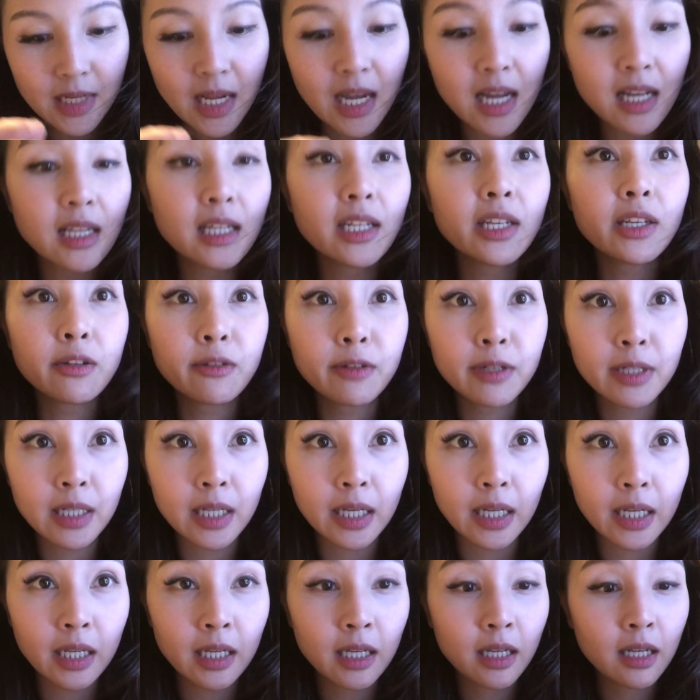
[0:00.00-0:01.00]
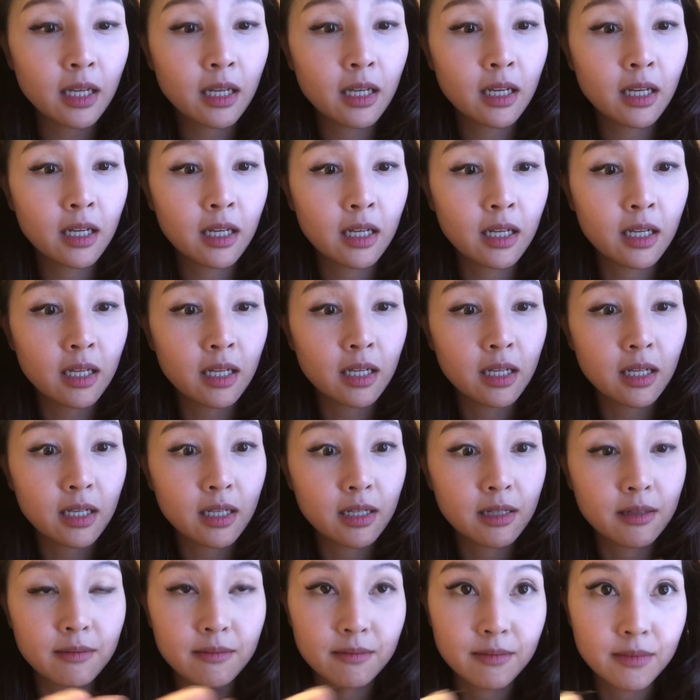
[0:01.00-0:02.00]
And literally
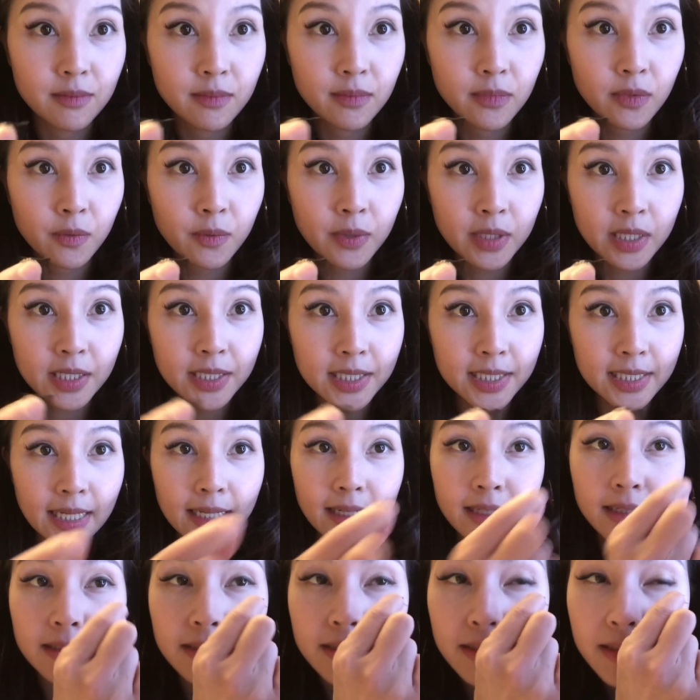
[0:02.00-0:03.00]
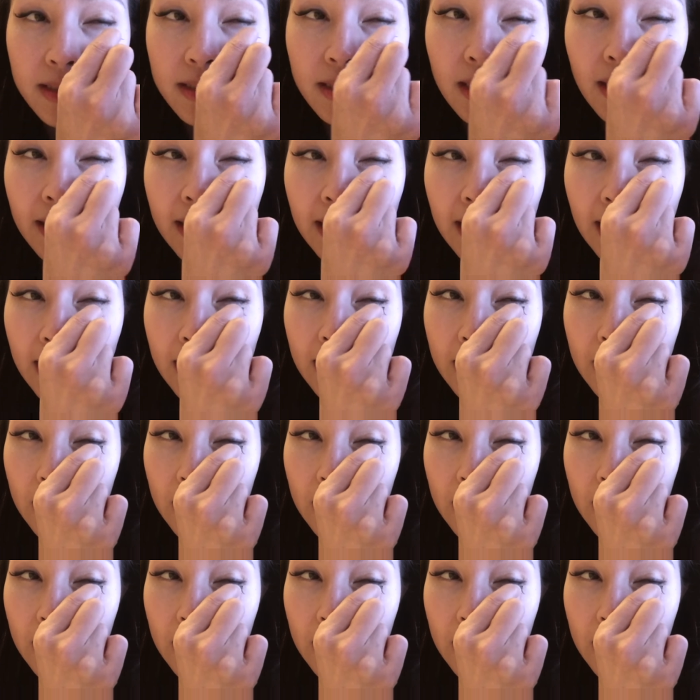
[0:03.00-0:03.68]
within seconds, okay?